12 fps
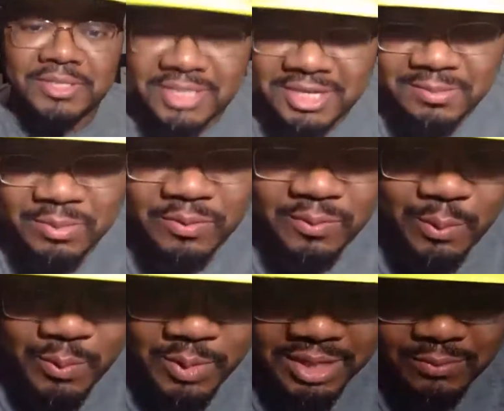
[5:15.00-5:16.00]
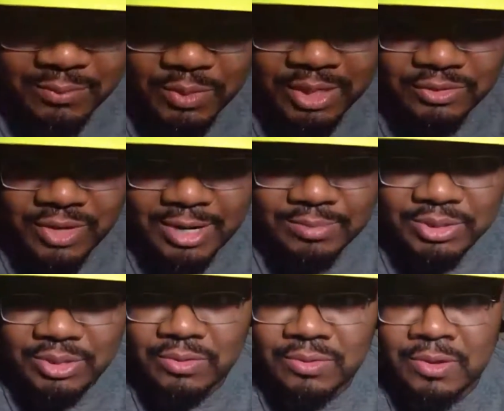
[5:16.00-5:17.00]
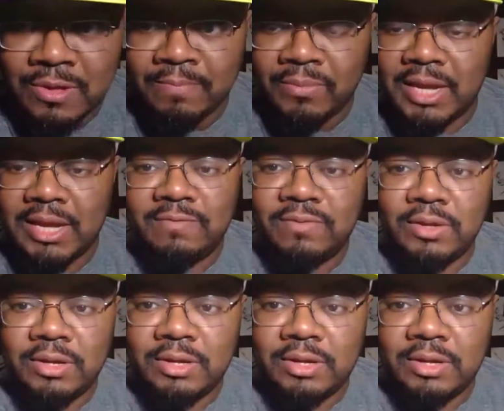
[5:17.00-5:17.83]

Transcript: see the movie when it drops. So, and if you